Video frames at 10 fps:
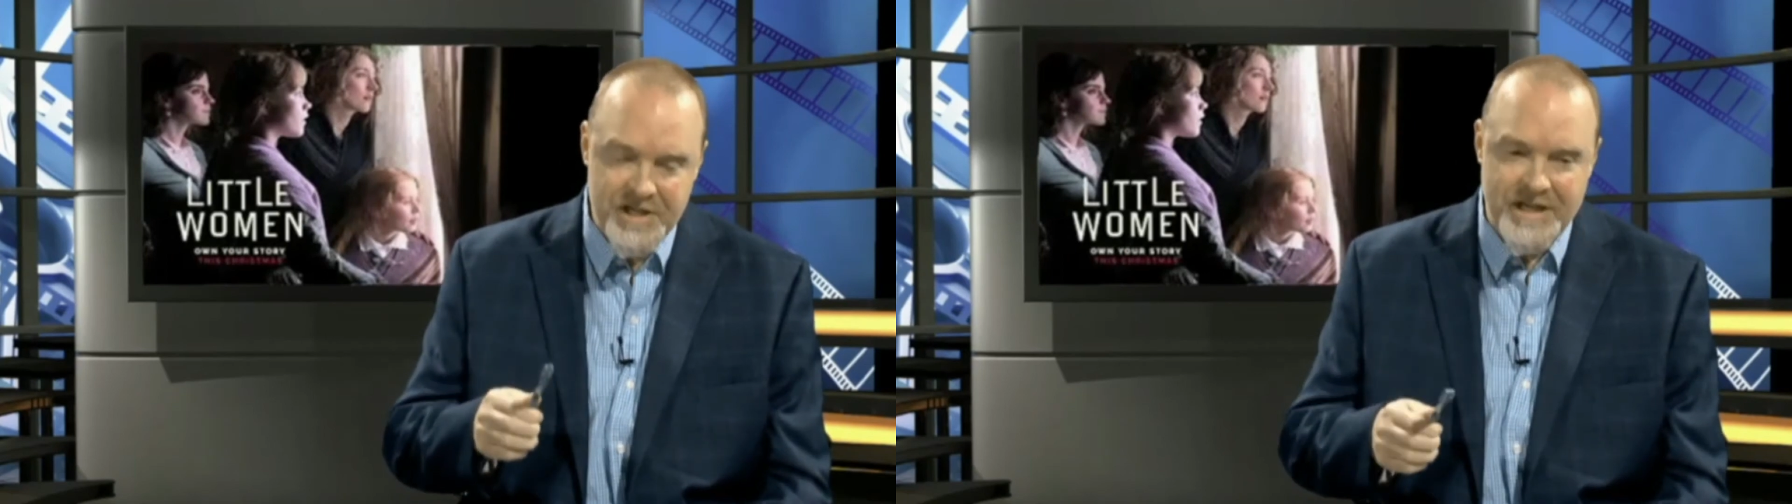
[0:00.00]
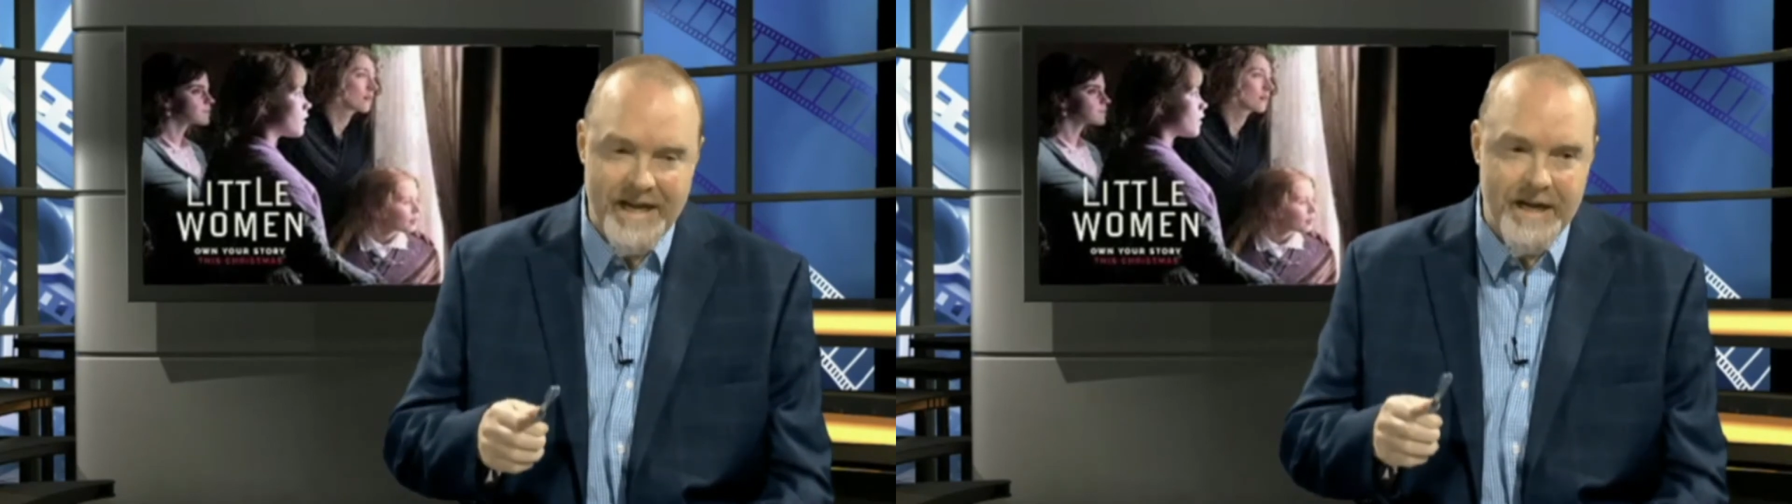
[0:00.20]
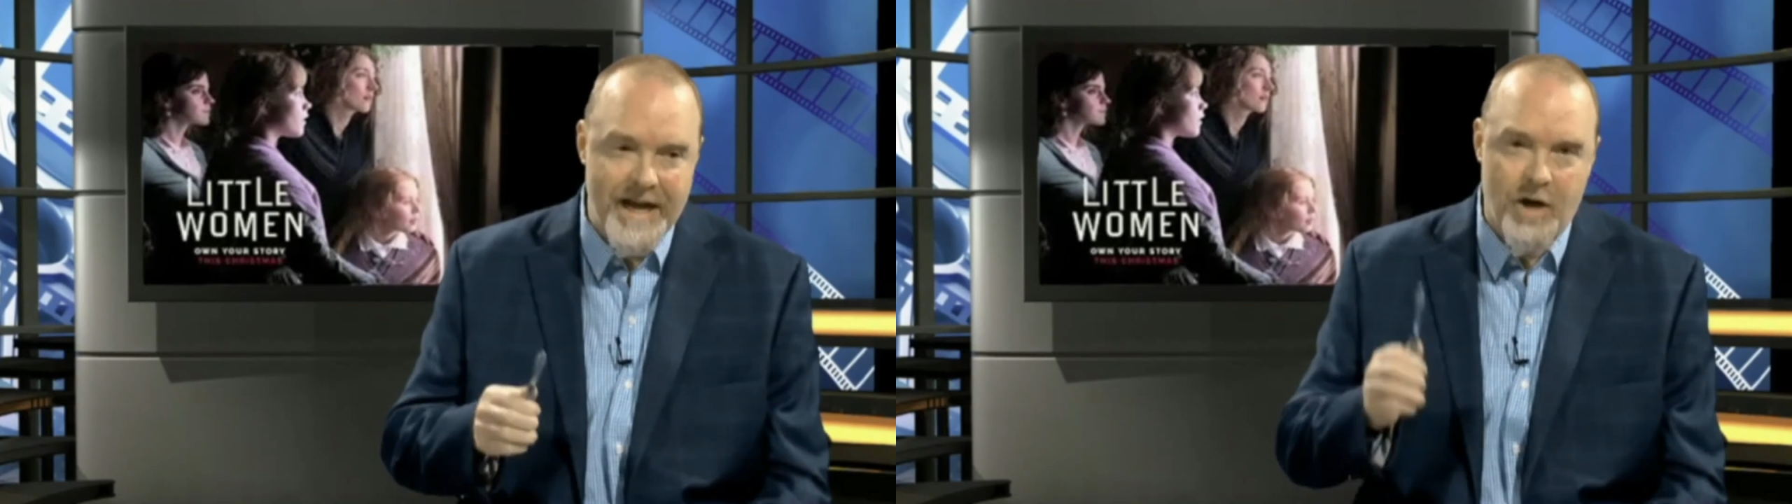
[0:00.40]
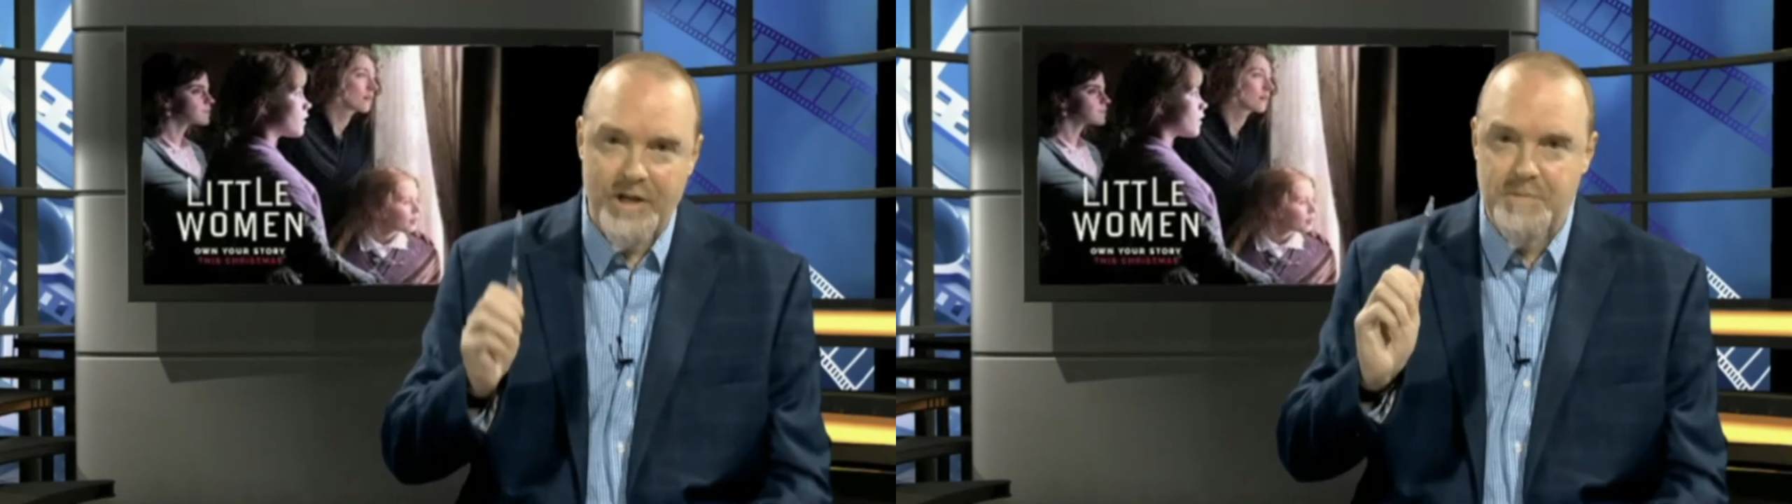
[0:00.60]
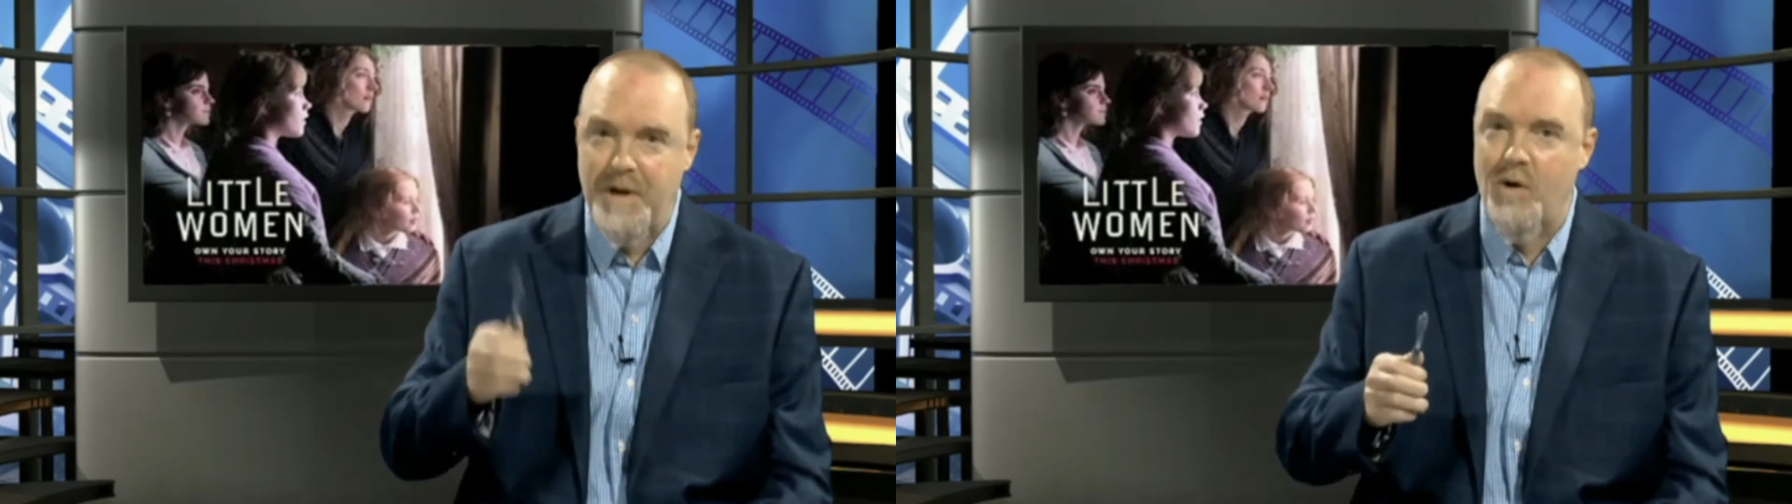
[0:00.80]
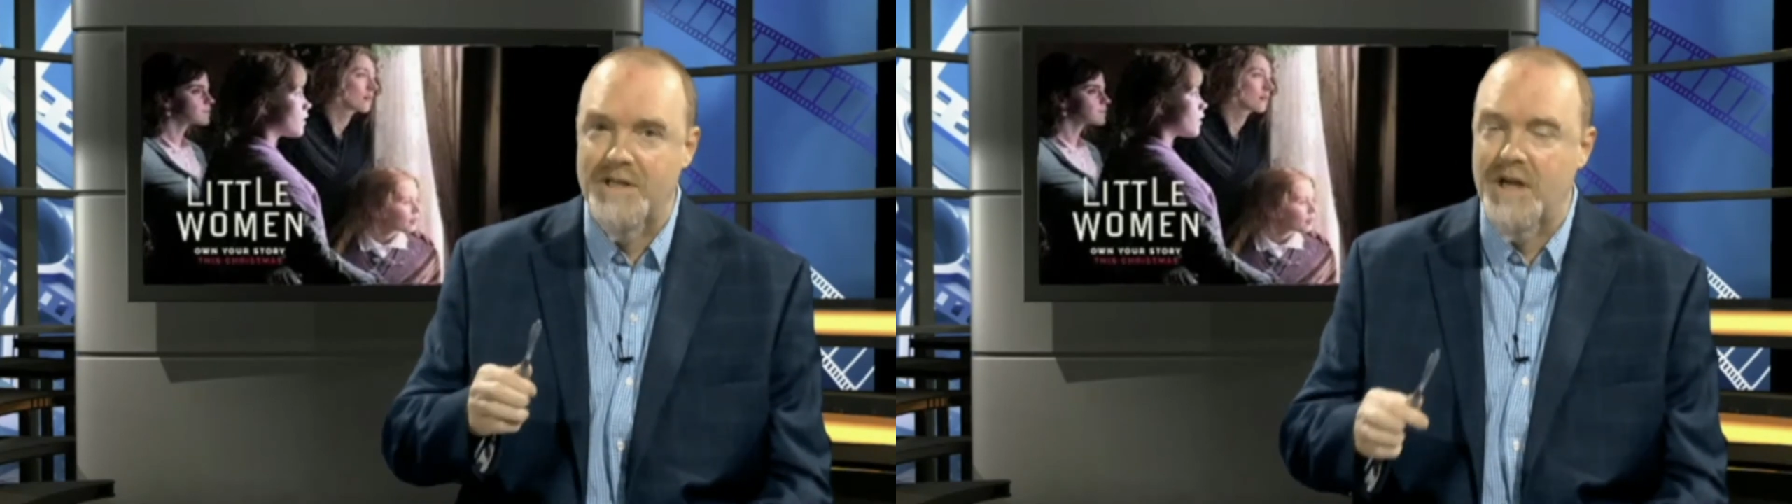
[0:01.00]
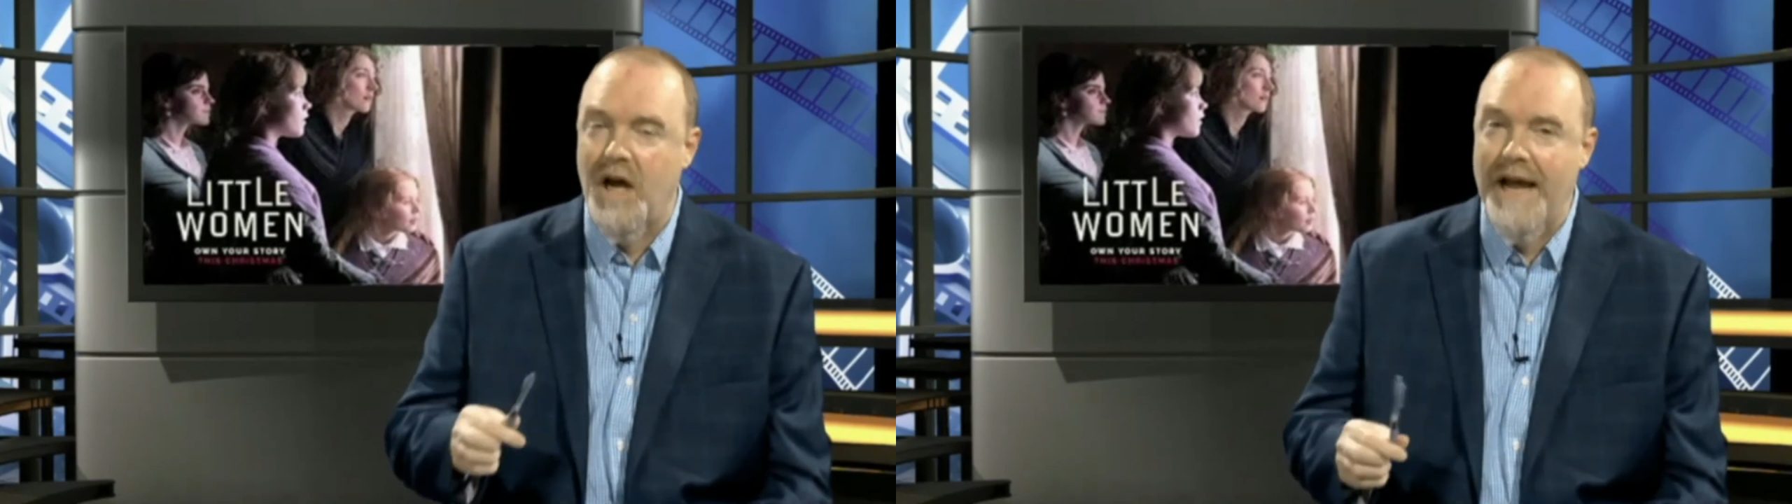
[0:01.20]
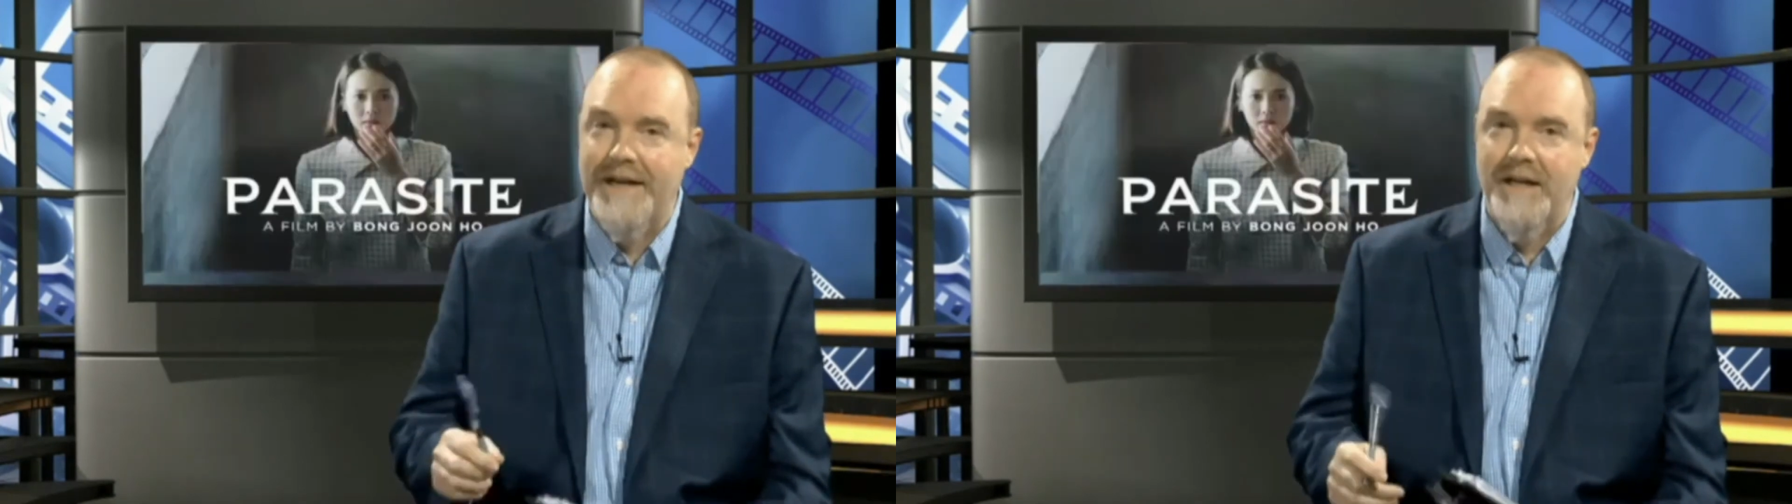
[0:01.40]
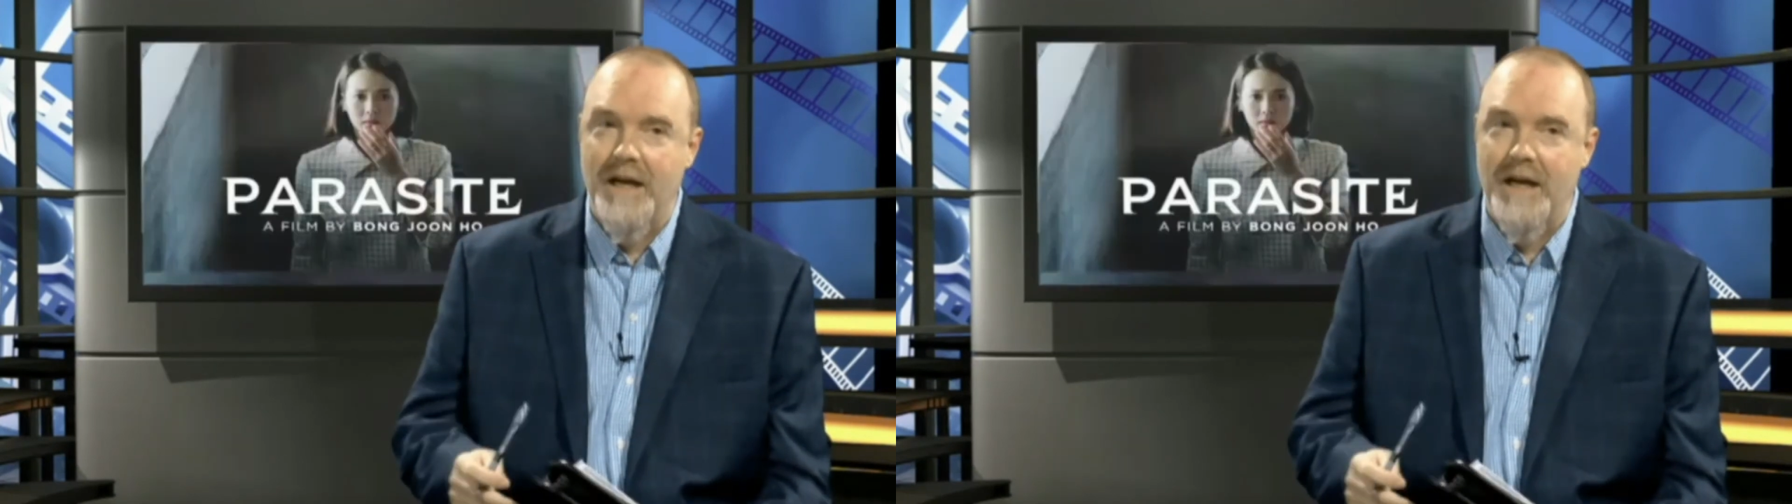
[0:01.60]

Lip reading: standout is Parasite,